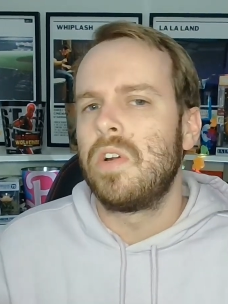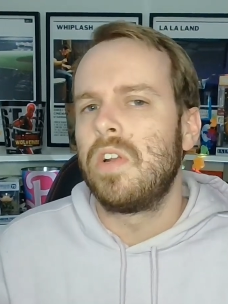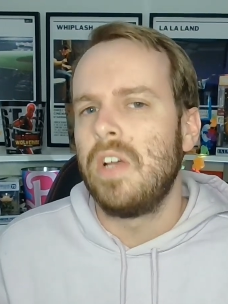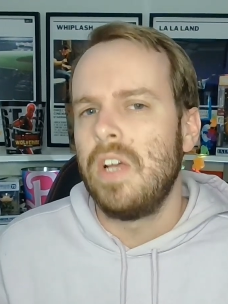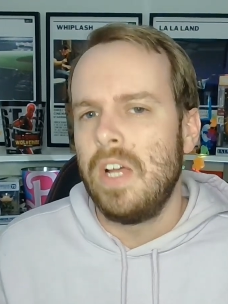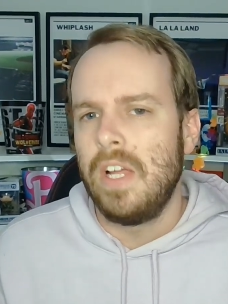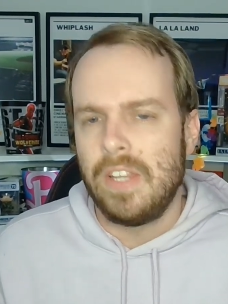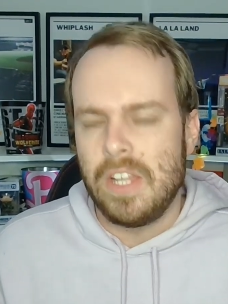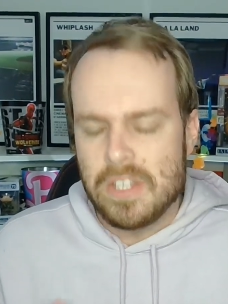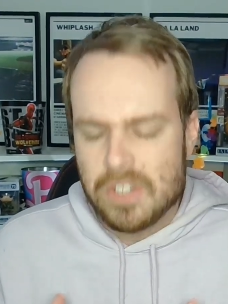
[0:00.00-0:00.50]

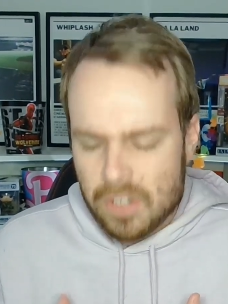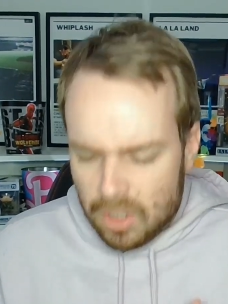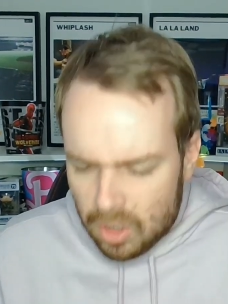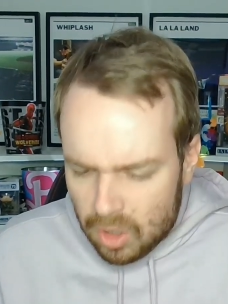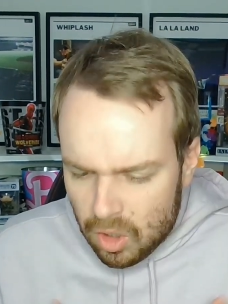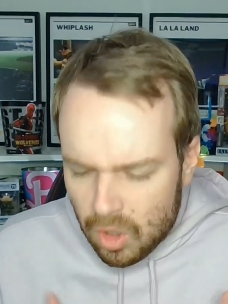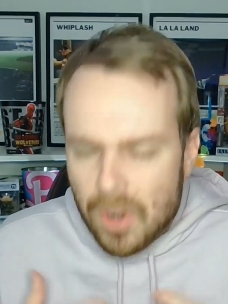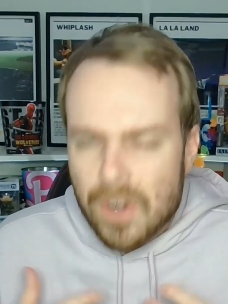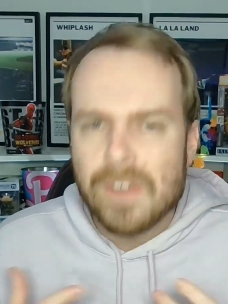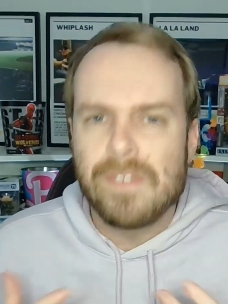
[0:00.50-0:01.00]
There's a
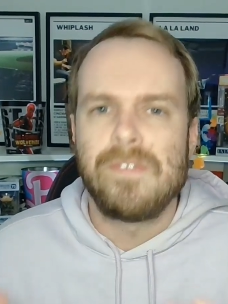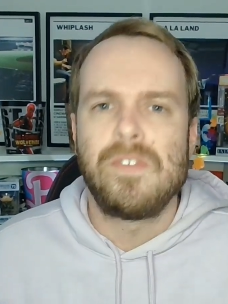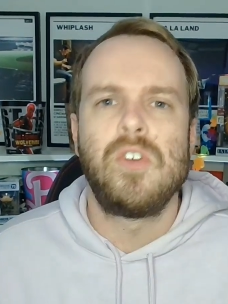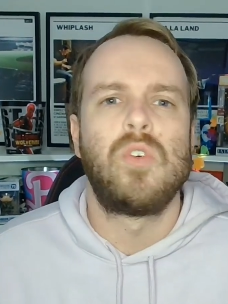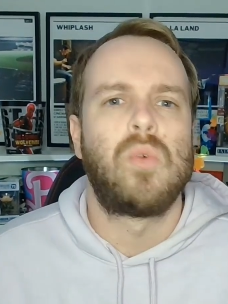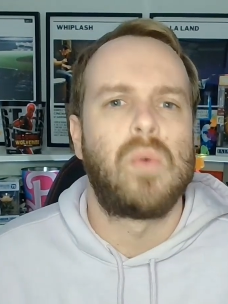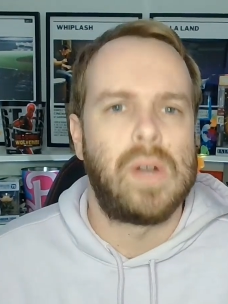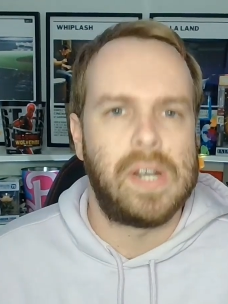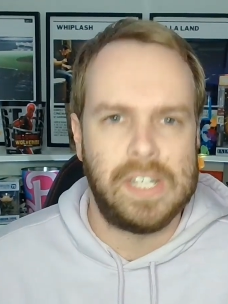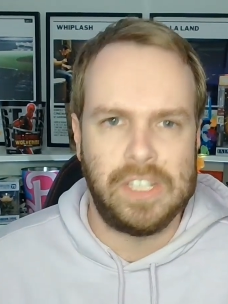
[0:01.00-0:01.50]
lot of
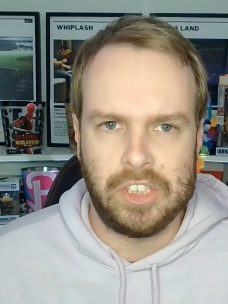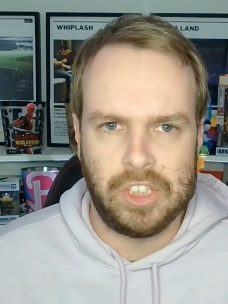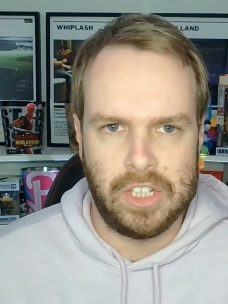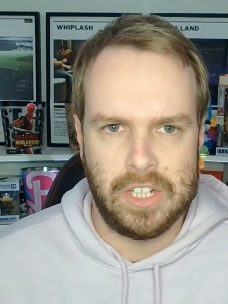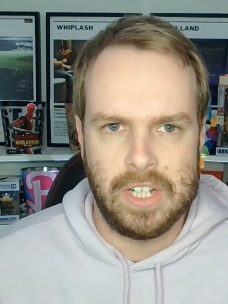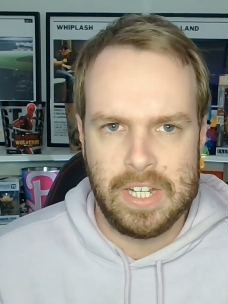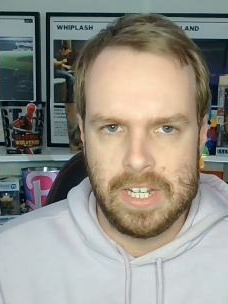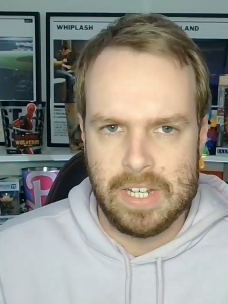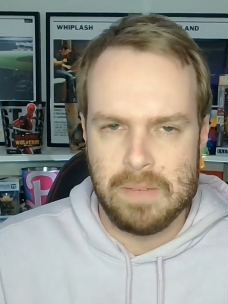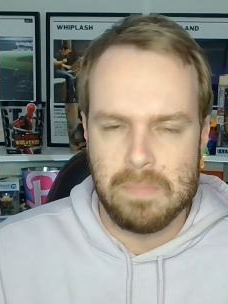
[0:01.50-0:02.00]
narration
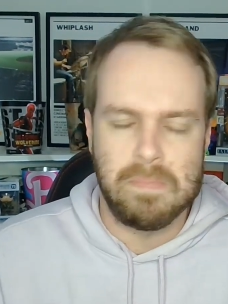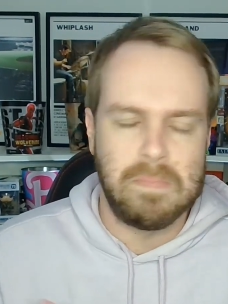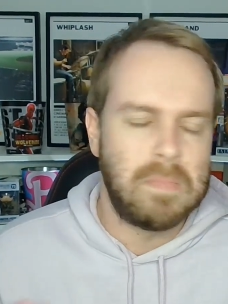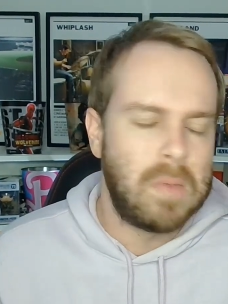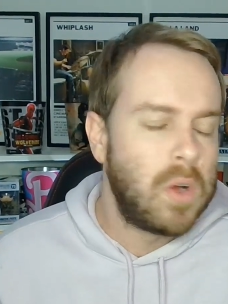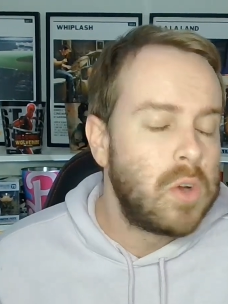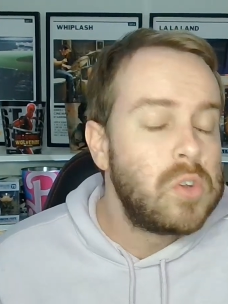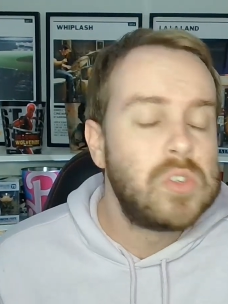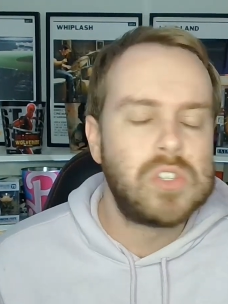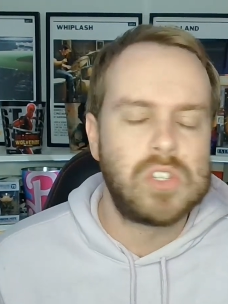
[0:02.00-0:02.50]
here.
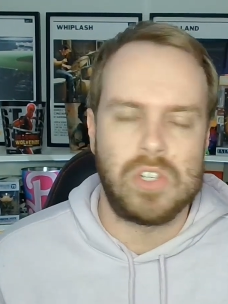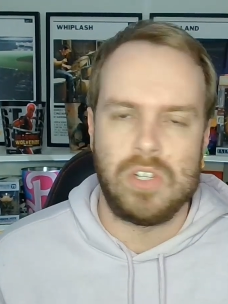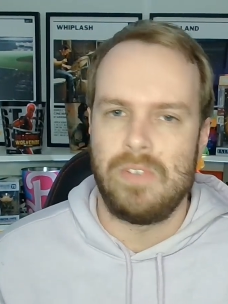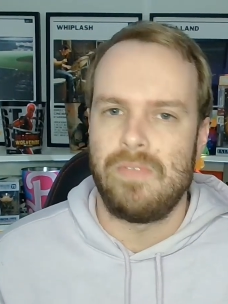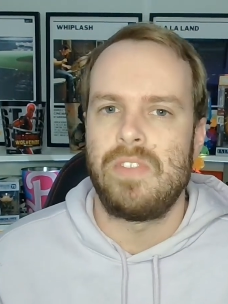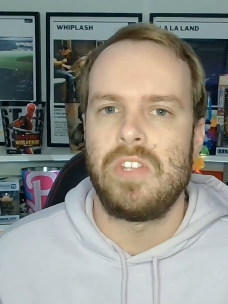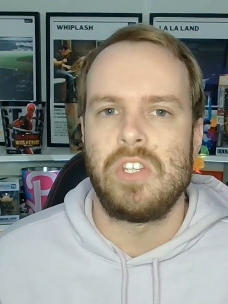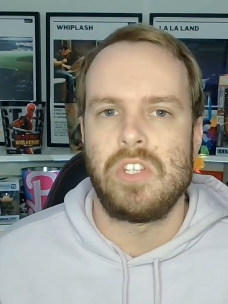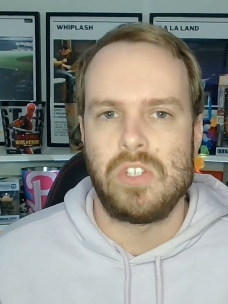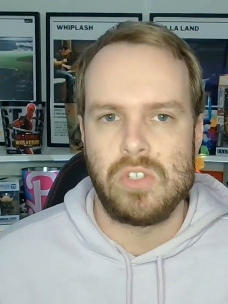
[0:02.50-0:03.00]
Most of this
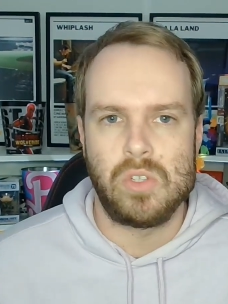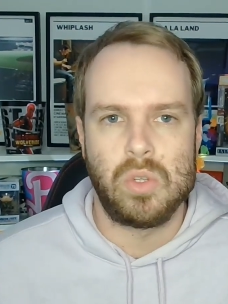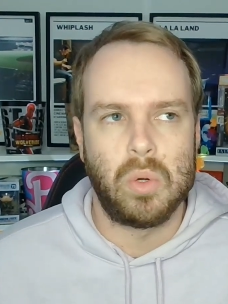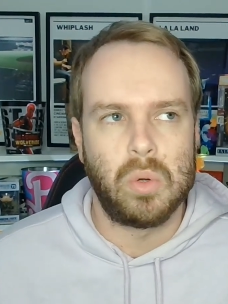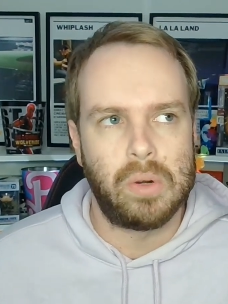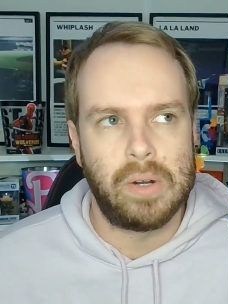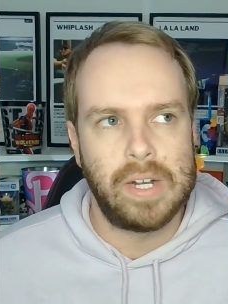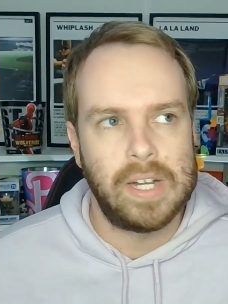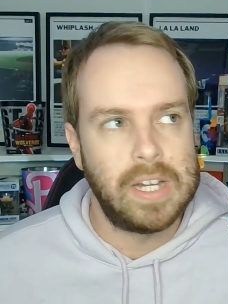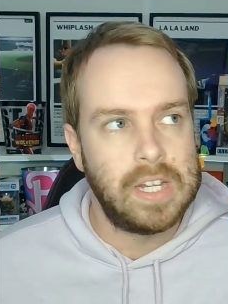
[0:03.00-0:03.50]

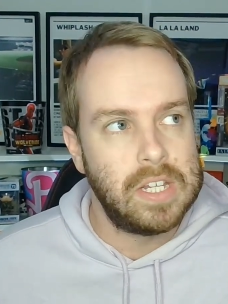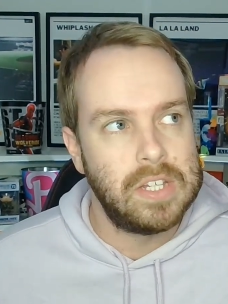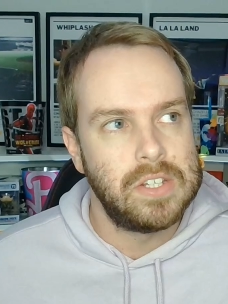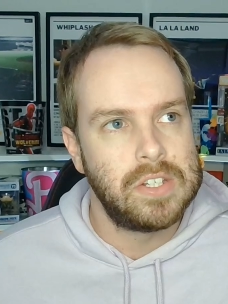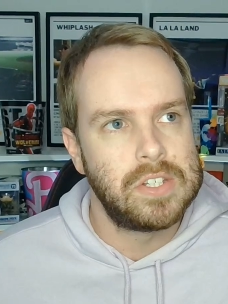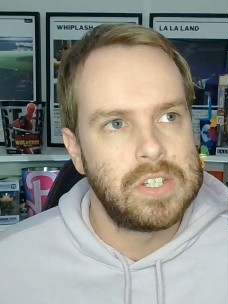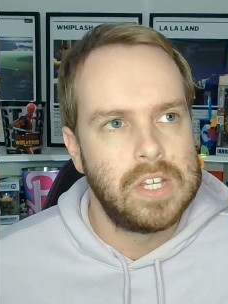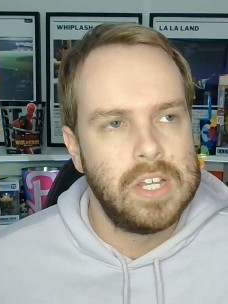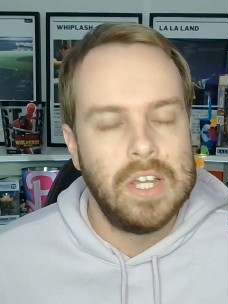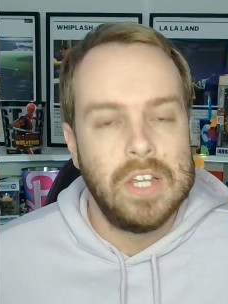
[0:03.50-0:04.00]
story is
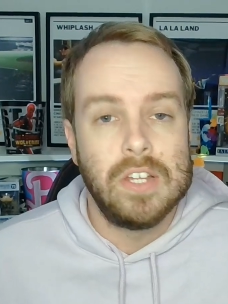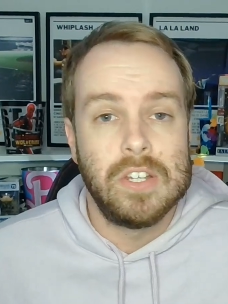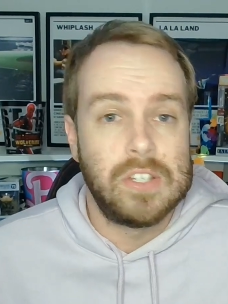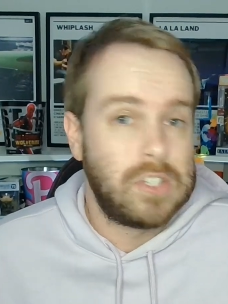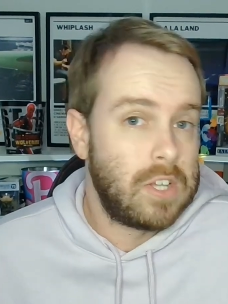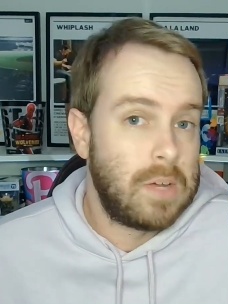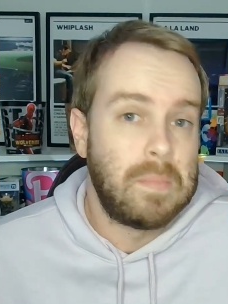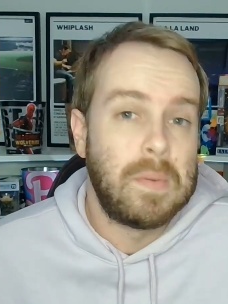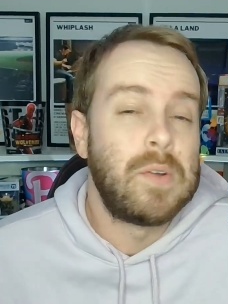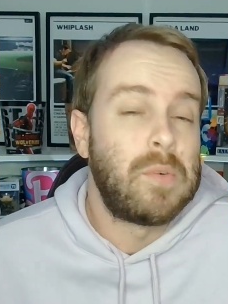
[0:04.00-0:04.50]

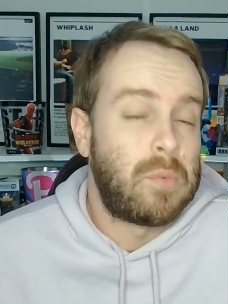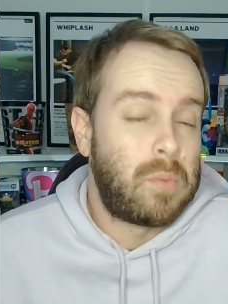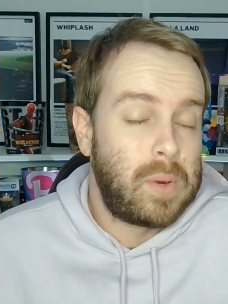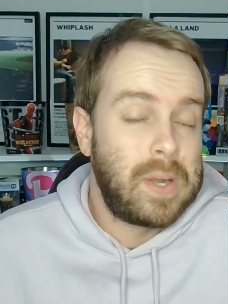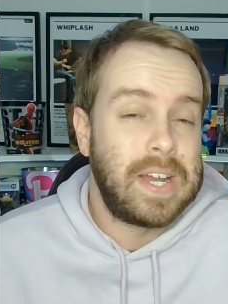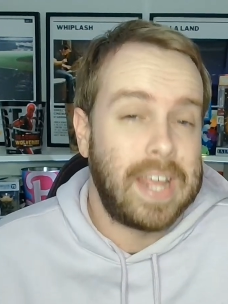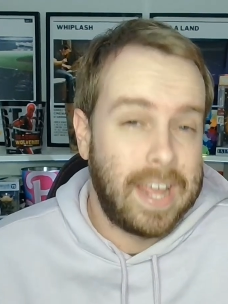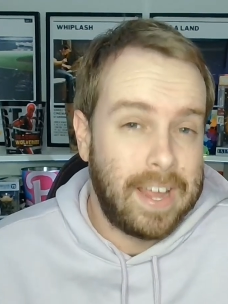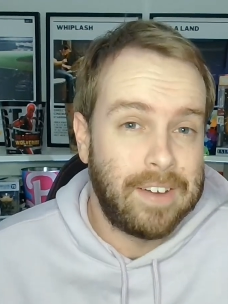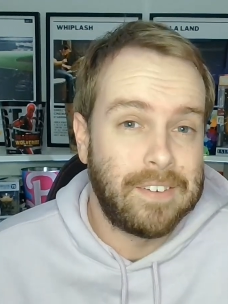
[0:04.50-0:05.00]
someone
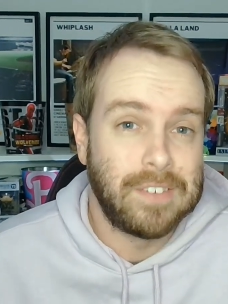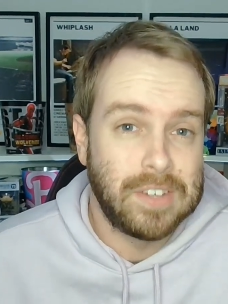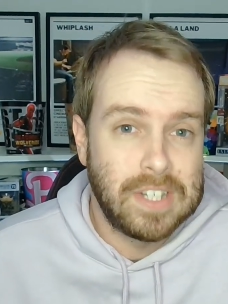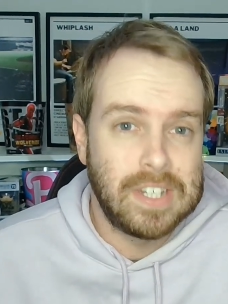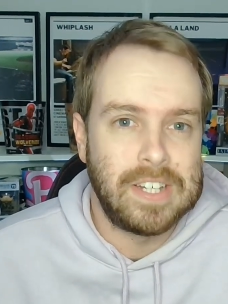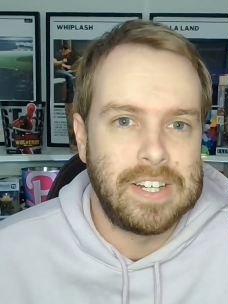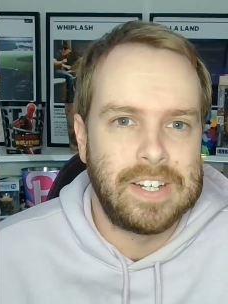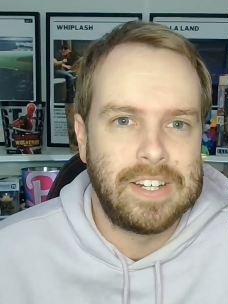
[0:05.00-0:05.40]
recounting